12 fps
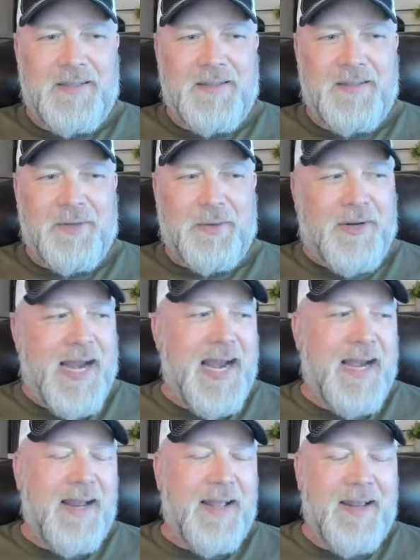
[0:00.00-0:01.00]

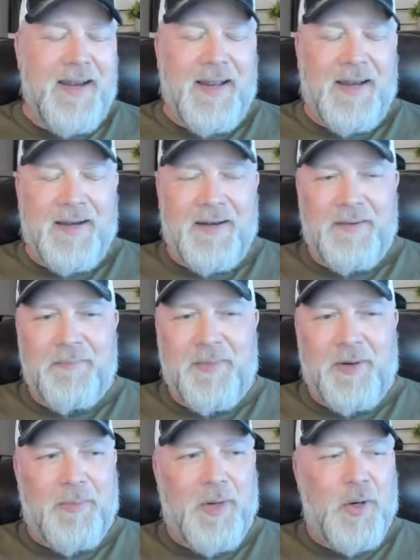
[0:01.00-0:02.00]
created and
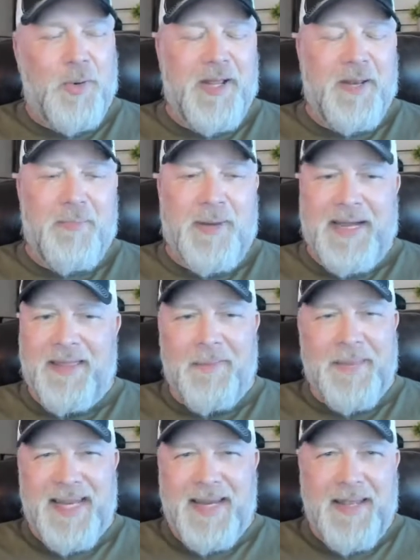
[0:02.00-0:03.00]
promoted by the
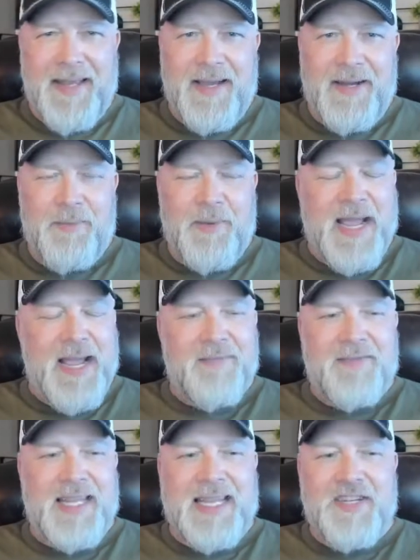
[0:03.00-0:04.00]
media. We have
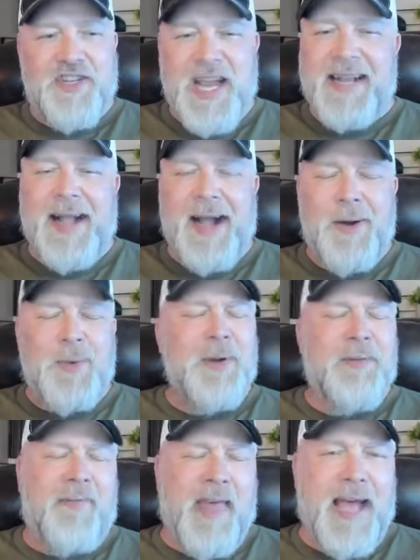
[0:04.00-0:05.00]
to check out
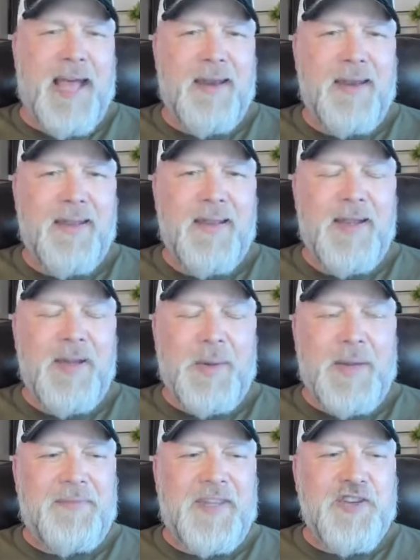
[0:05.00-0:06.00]
of that.
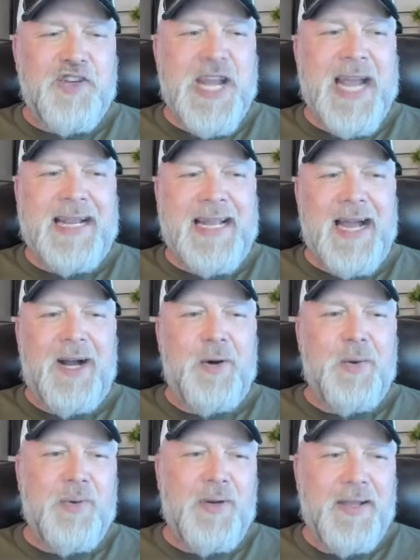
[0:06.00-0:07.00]
We have to check
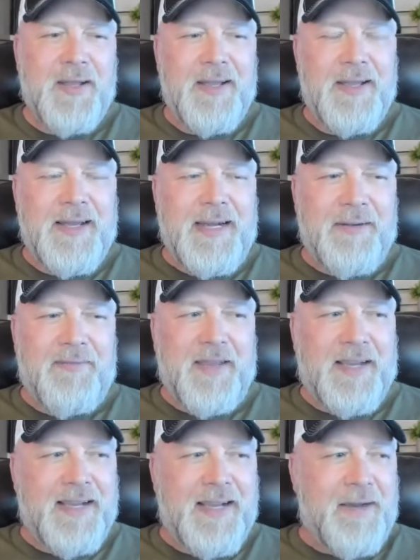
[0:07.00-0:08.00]
out of
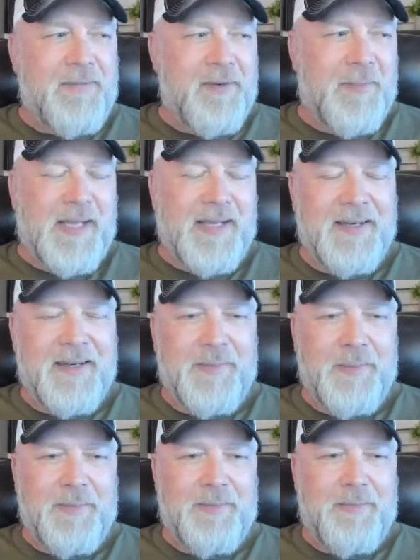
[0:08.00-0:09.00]
the government
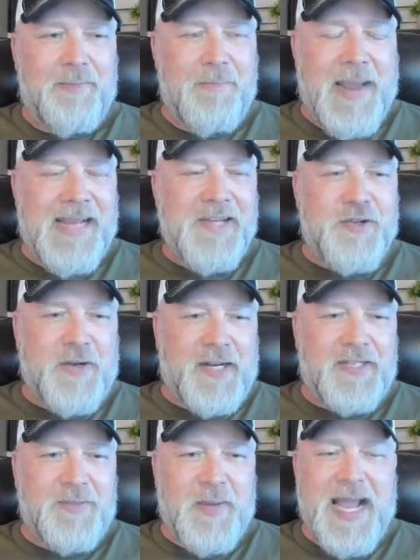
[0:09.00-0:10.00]

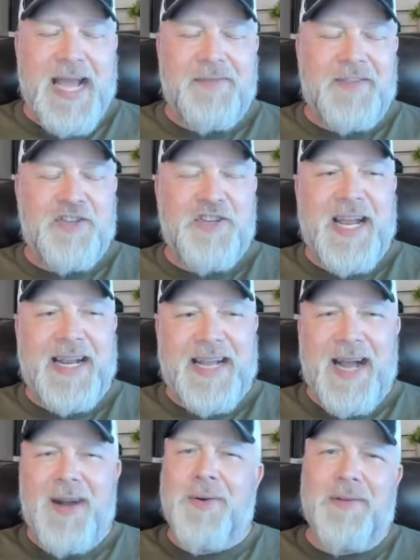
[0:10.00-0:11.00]
matrix. We have to check
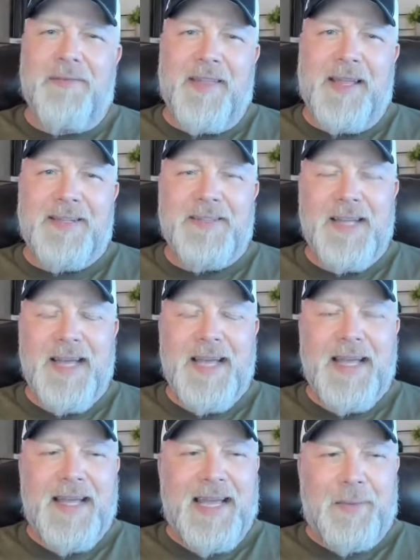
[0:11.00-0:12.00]
out of this,
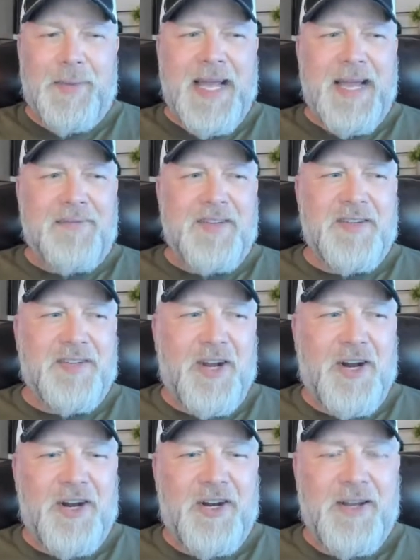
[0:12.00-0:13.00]
and we have to
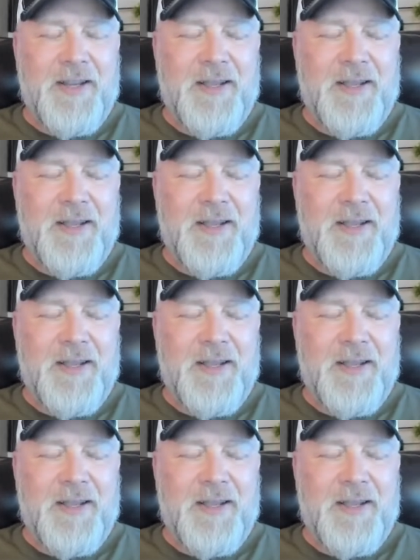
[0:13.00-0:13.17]
start,